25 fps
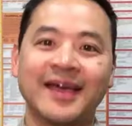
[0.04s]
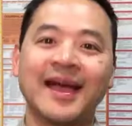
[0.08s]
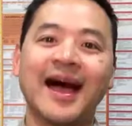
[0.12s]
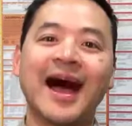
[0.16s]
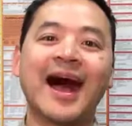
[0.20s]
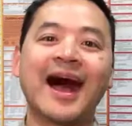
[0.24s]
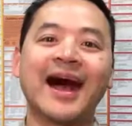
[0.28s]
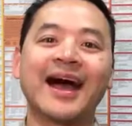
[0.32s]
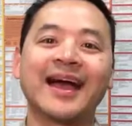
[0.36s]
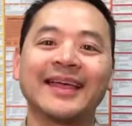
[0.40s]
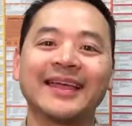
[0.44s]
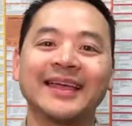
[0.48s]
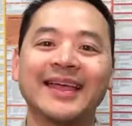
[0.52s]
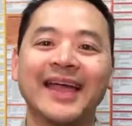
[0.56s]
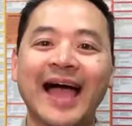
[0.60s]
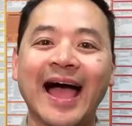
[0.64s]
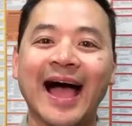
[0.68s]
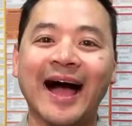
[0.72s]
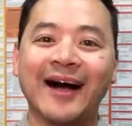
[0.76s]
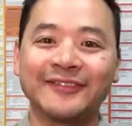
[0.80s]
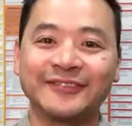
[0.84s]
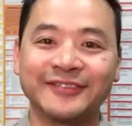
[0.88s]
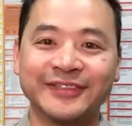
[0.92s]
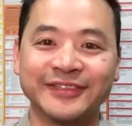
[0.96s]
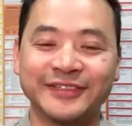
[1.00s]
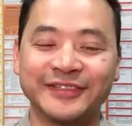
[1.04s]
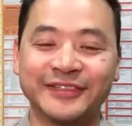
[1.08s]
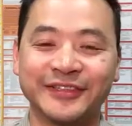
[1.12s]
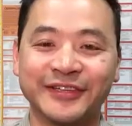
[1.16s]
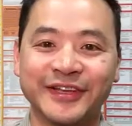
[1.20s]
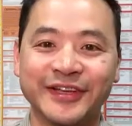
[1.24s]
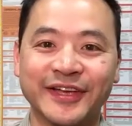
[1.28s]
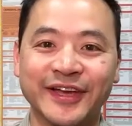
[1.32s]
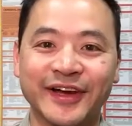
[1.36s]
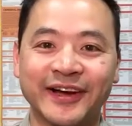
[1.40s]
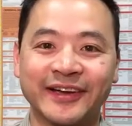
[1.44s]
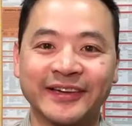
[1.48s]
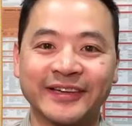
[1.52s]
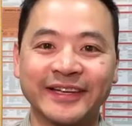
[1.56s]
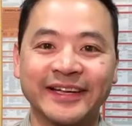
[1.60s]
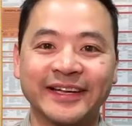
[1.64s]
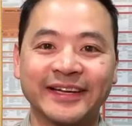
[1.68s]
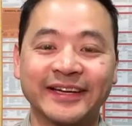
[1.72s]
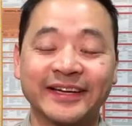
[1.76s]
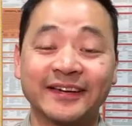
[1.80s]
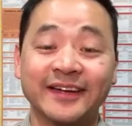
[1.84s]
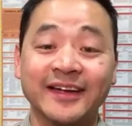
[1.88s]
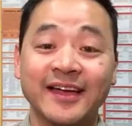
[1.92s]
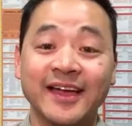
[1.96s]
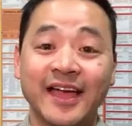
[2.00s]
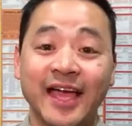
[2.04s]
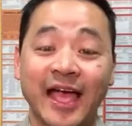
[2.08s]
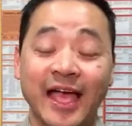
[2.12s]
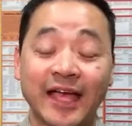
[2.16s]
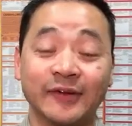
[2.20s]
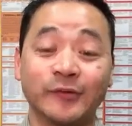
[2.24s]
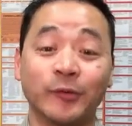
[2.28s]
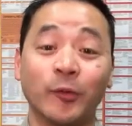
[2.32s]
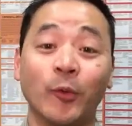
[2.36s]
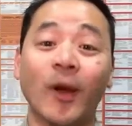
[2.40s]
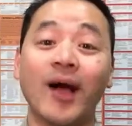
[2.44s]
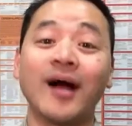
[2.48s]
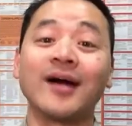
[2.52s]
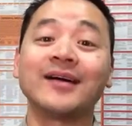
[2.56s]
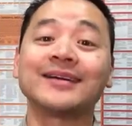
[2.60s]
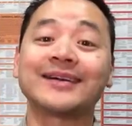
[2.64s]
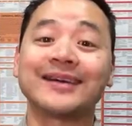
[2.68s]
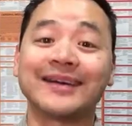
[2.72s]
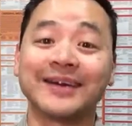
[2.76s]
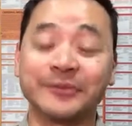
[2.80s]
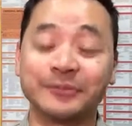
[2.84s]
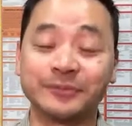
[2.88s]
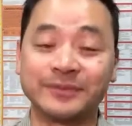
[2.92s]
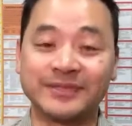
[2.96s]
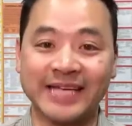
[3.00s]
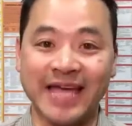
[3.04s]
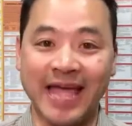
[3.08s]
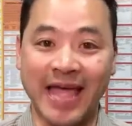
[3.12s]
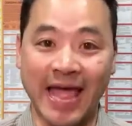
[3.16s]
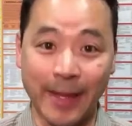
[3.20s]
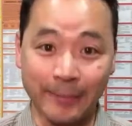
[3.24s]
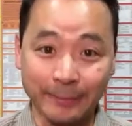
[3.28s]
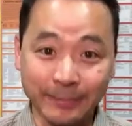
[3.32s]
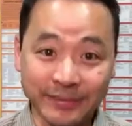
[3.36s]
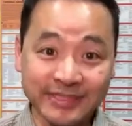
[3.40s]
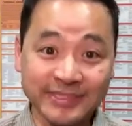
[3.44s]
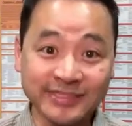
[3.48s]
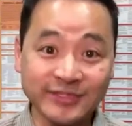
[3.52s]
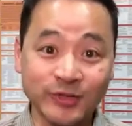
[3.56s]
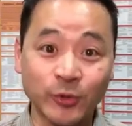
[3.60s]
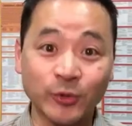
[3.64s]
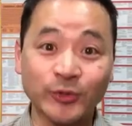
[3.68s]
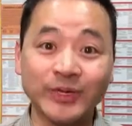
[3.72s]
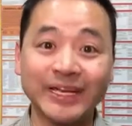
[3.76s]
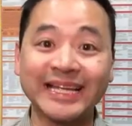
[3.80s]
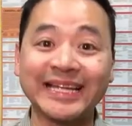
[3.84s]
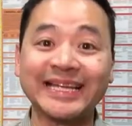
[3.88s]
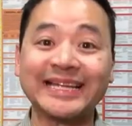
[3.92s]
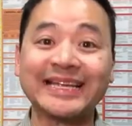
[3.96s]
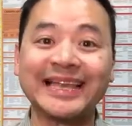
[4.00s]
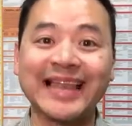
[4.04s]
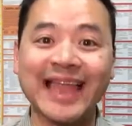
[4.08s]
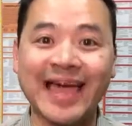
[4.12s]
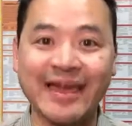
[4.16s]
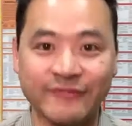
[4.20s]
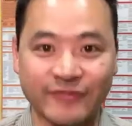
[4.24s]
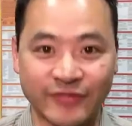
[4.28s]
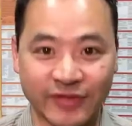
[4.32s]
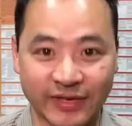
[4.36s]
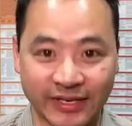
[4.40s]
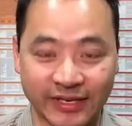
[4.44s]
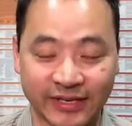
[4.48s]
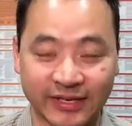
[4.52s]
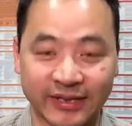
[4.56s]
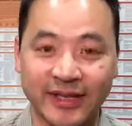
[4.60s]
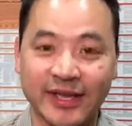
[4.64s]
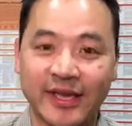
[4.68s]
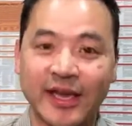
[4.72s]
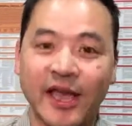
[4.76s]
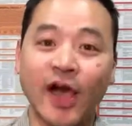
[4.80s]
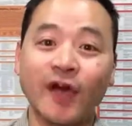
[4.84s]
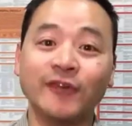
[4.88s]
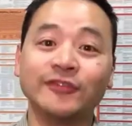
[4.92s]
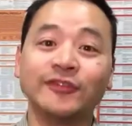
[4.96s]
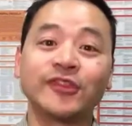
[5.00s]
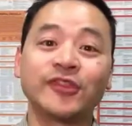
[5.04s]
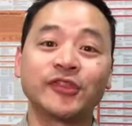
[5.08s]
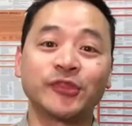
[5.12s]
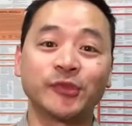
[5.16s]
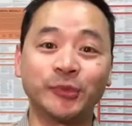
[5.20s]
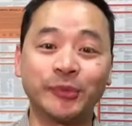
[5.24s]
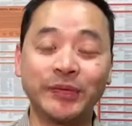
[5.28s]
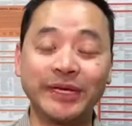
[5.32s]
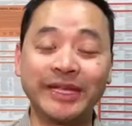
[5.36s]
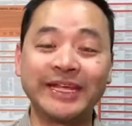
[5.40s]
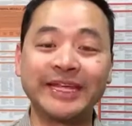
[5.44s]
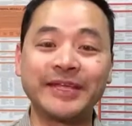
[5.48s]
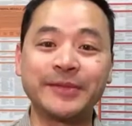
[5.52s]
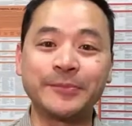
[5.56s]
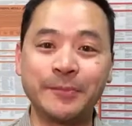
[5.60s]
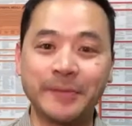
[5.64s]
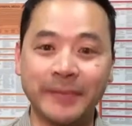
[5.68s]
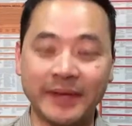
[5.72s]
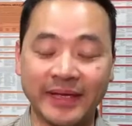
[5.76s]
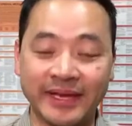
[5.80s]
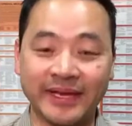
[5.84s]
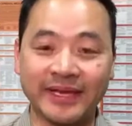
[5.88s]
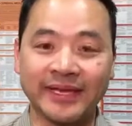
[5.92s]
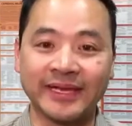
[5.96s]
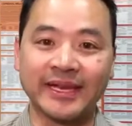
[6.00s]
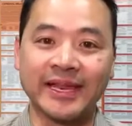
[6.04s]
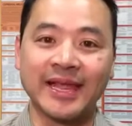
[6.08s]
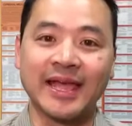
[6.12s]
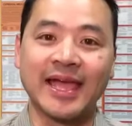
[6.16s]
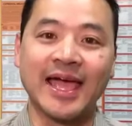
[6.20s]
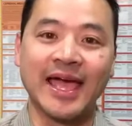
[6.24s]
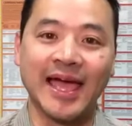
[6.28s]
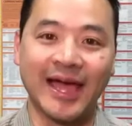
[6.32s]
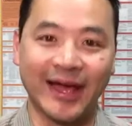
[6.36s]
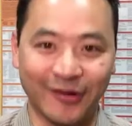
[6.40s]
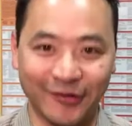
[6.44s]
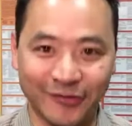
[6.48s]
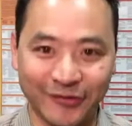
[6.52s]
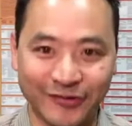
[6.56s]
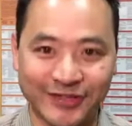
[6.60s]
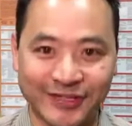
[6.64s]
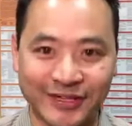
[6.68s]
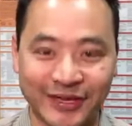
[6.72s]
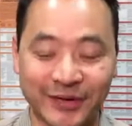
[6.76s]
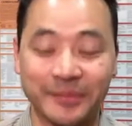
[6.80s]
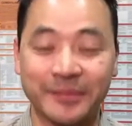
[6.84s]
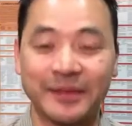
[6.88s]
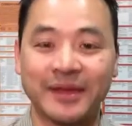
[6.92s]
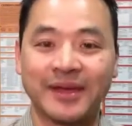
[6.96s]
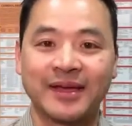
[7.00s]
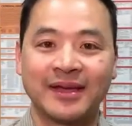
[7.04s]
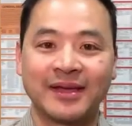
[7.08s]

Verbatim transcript: Hi, Alvin De Leon here, and welcome to episode eleven of the three minute Health Tip.